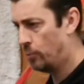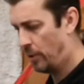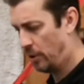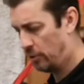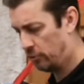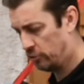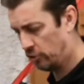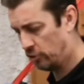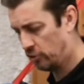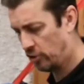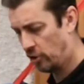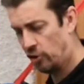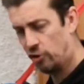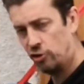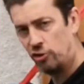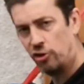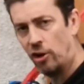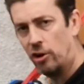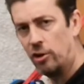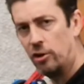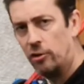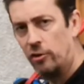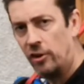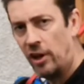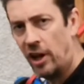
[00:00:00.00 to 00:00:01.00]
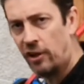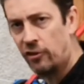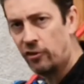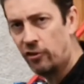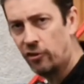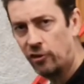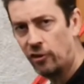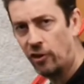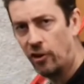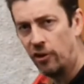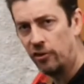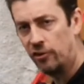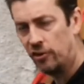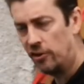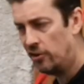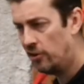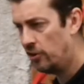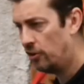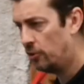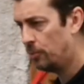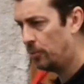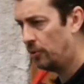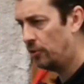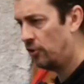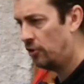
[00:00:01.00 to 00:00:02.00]
but I was just going to show you the exercise in
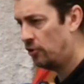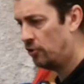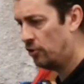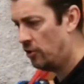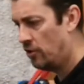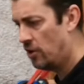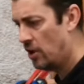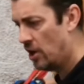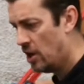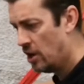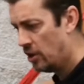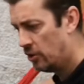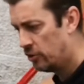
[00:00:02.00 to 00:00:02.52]
this position.